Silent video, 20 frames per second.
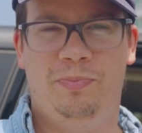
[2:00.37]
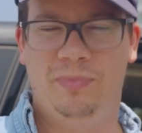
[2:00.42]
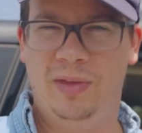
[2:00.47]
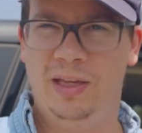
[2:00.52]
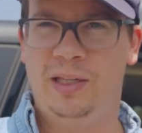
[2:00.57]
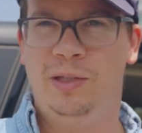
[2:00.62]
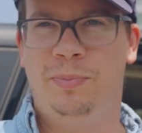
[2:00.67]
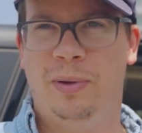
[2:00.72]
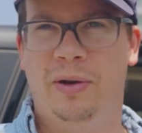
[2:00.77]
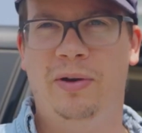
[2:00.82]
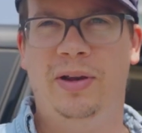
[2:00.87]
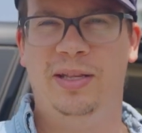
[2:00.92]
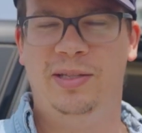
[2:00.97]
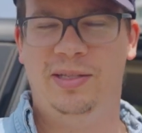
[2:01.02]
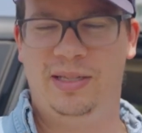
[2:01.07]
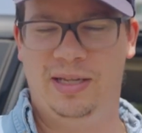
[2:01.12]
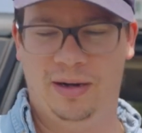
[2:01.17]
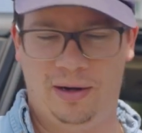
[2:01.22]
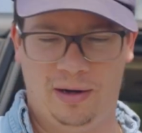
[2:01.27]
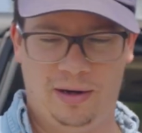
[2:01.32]
experience
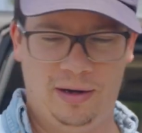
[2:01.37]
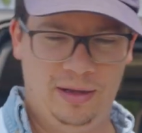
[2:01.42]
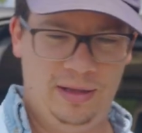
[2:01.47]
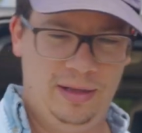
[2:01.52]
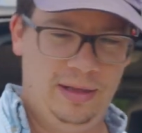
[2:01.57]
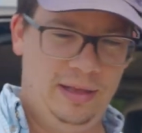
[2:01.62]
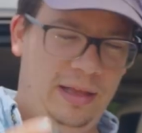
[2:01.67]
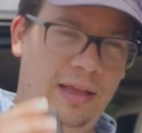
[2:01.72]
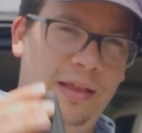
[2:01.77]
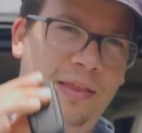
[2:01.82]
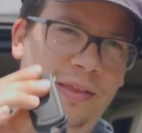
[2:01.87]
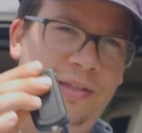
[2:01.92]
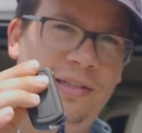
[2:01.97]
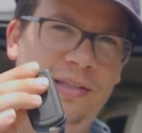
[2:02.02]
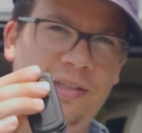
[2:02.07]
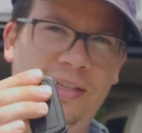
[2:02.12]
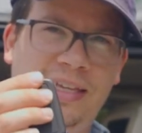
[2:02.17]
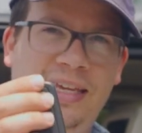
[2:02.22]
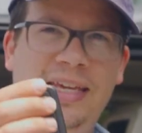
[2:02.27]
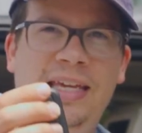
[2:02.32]
here. This
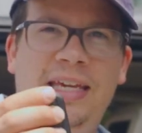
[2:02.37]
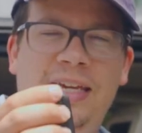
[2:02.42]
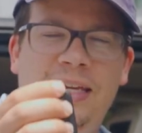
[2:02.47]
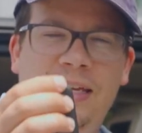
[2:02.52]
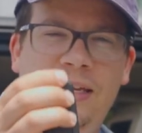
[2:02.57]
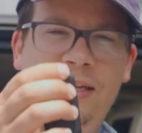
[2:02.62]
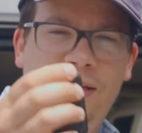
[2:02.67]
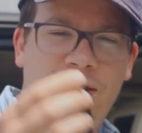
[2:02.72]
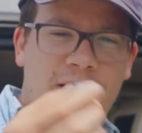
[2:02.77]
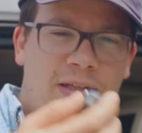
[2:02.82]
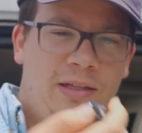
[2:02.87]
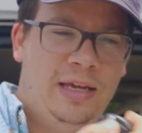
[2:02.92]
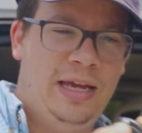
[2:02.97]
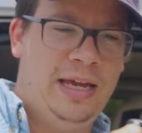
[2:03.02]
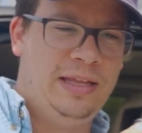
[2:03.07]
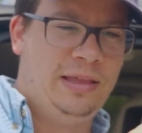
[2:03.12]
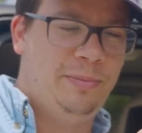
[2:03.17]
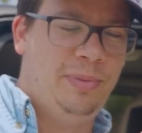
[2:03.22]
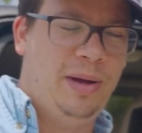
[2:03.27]
is the key. You hit the